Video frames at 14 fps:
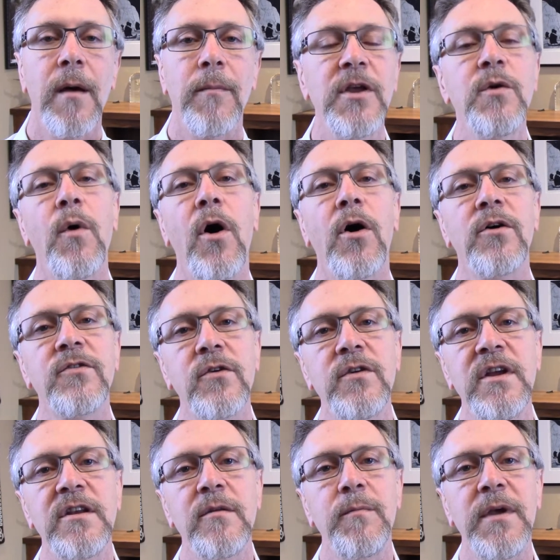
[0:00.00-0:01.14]
but you also
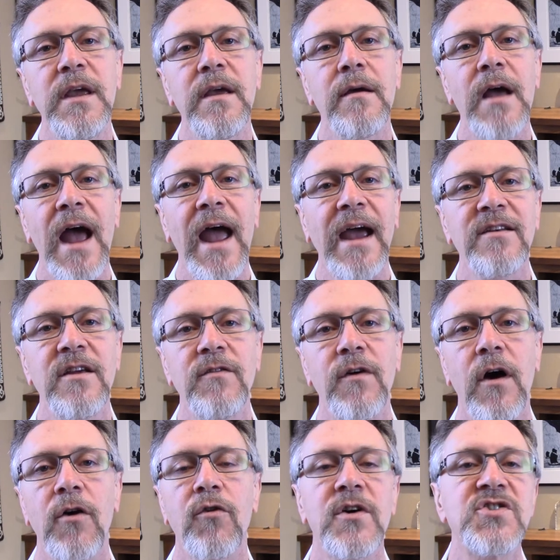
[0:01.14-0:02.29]
need to be active
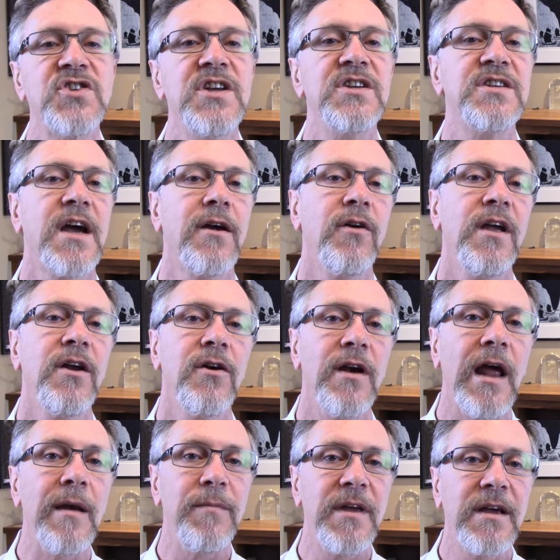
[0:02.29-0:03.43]
across the entire
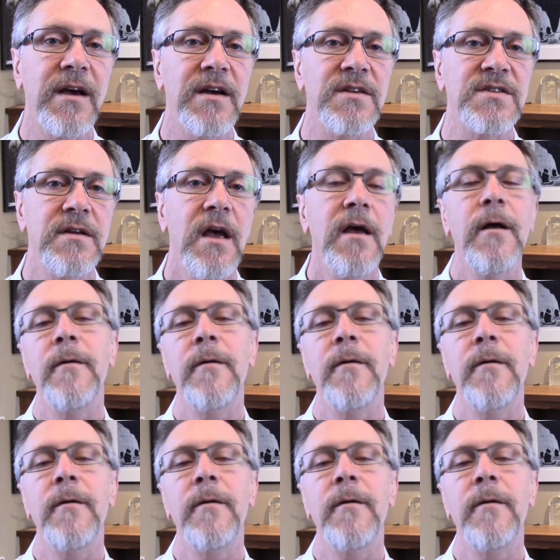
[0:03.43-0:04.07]
internet, because